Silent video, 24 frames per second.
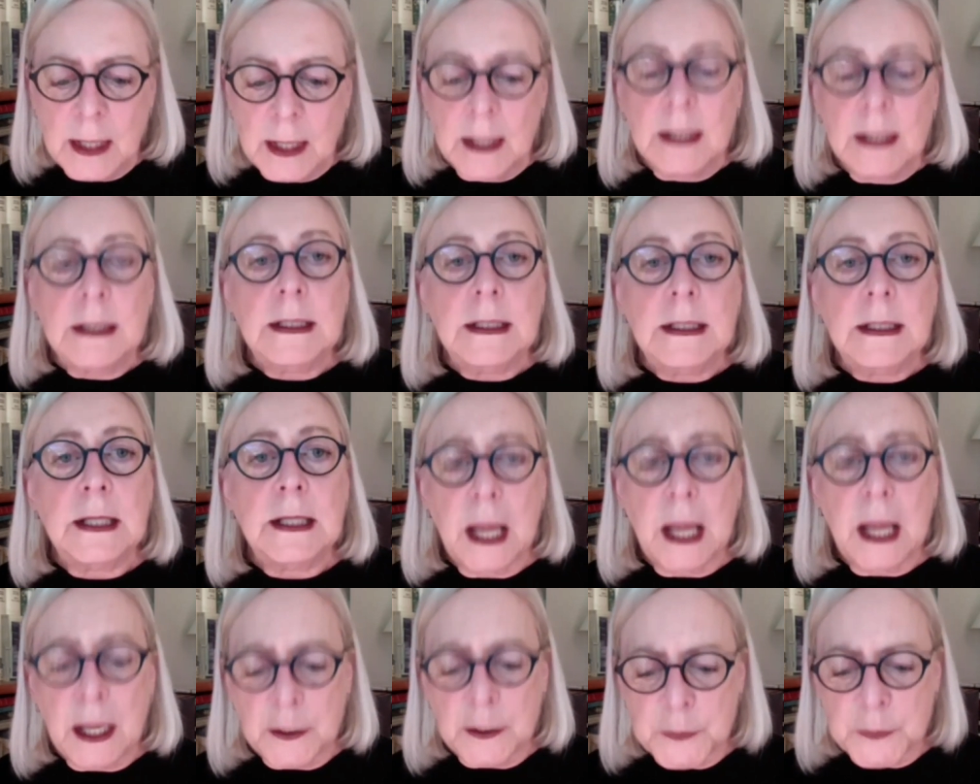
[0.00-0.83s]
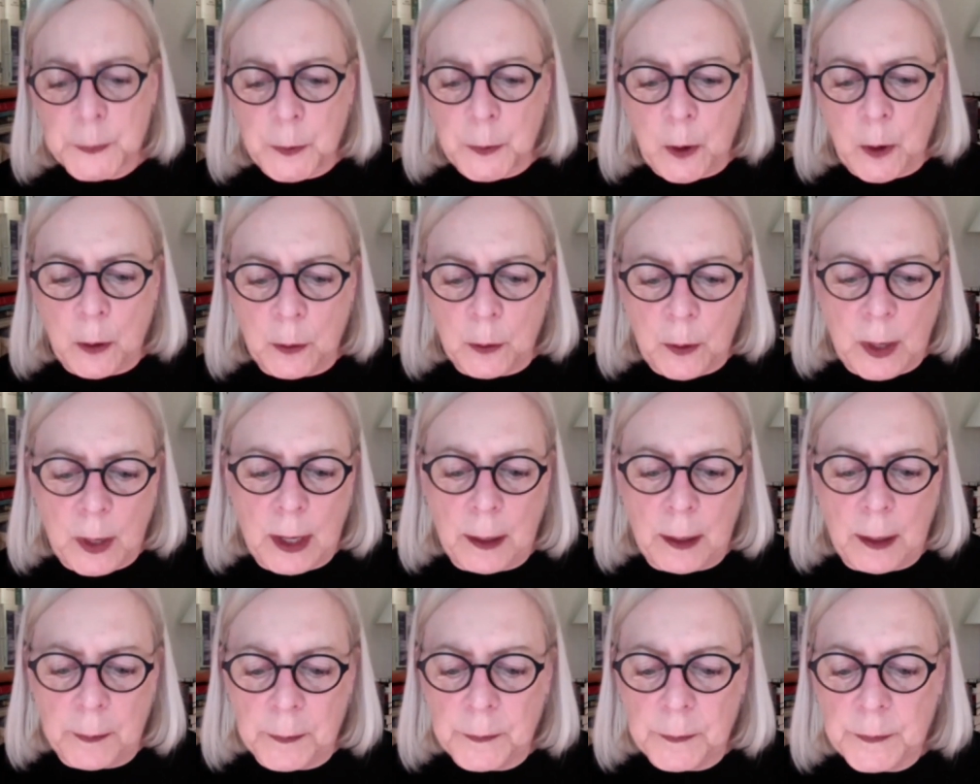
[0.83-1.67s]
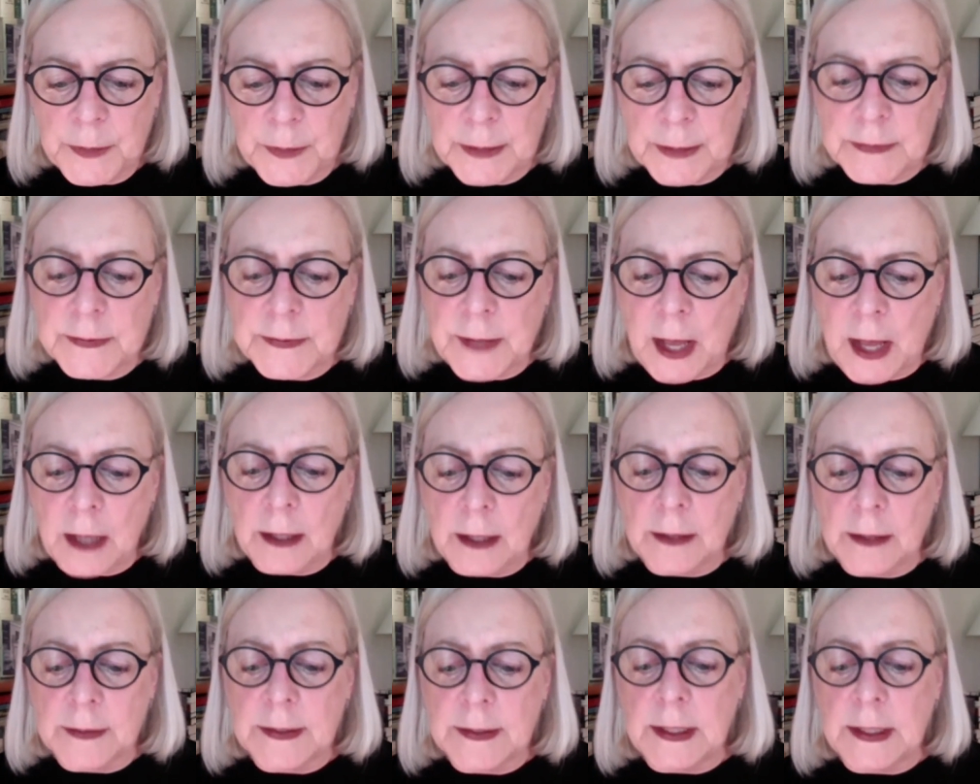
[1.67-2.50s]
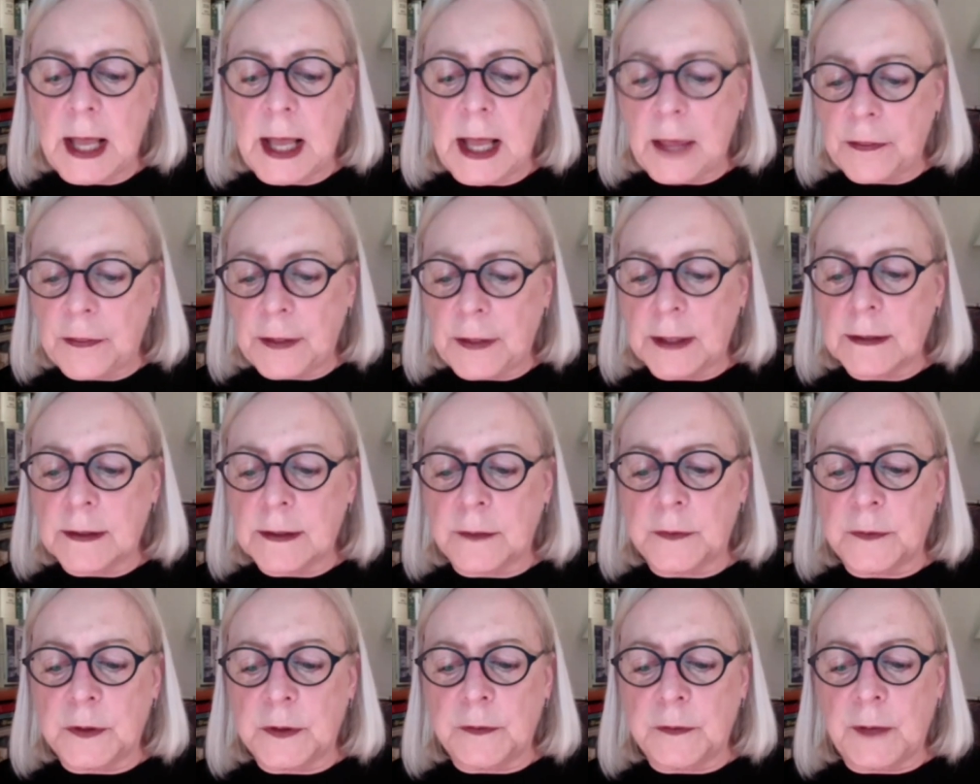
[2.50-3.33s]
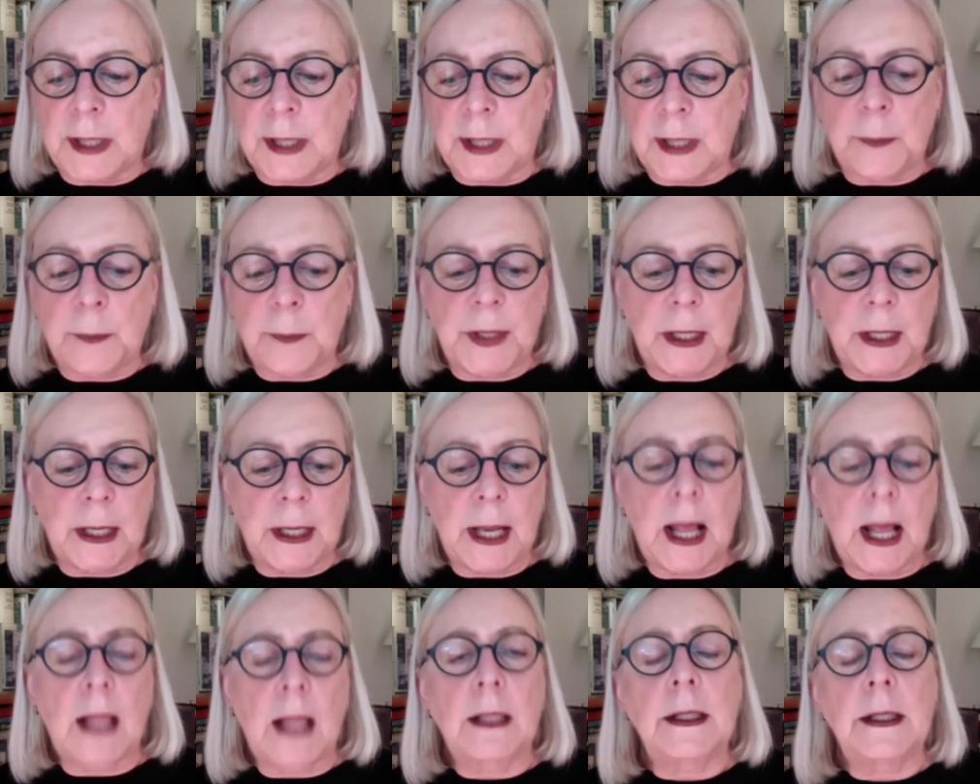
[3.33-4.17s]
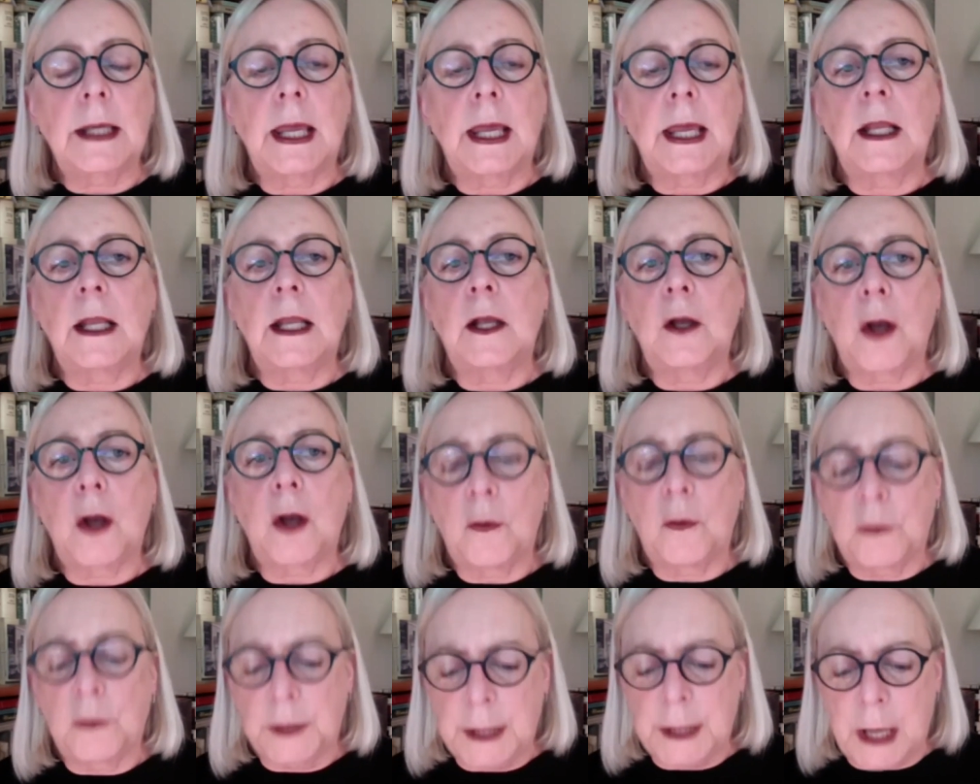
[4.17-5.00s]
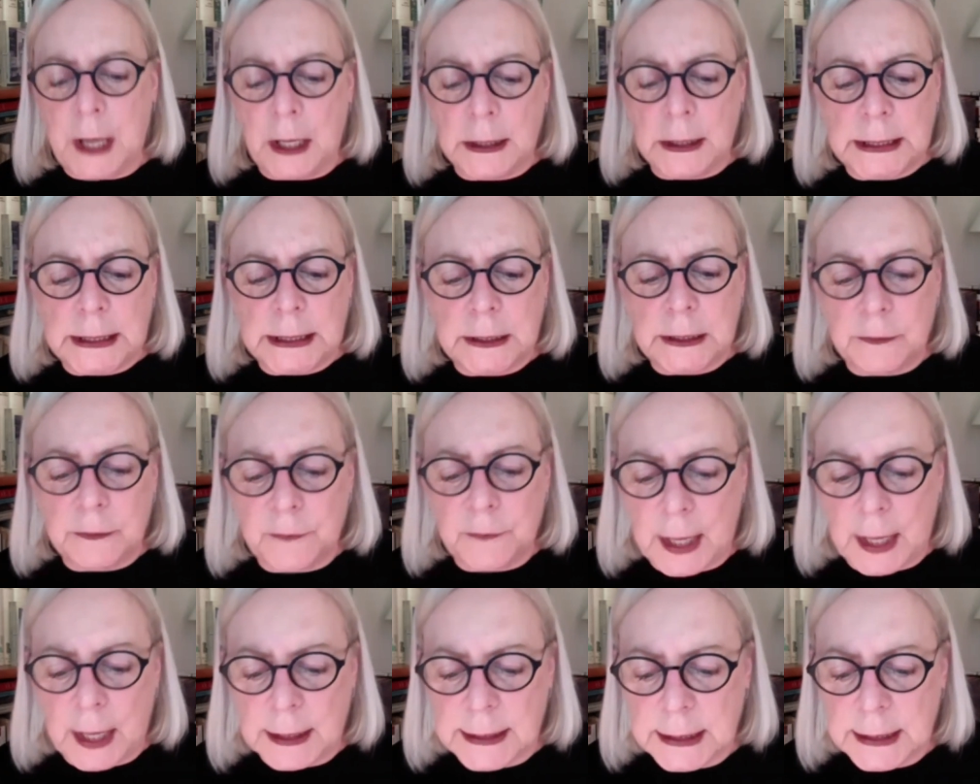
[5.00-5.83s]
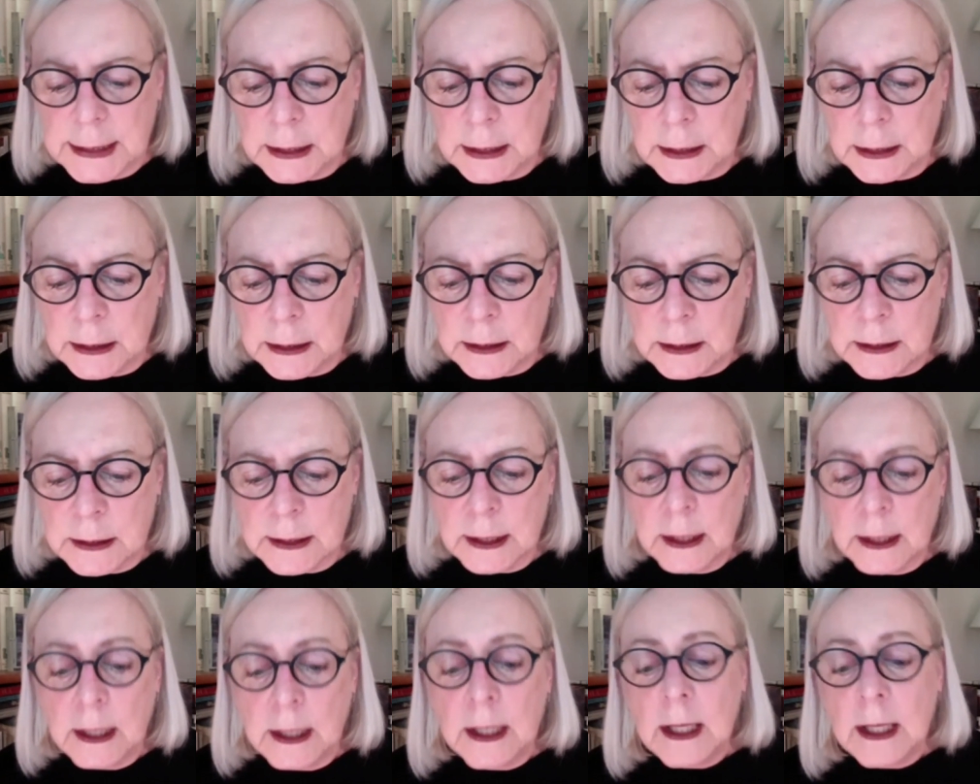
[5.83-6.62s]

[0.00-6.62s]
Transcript: Today's program, The Science and Ethics of Developing and Allocating COVID-19 Vaccines,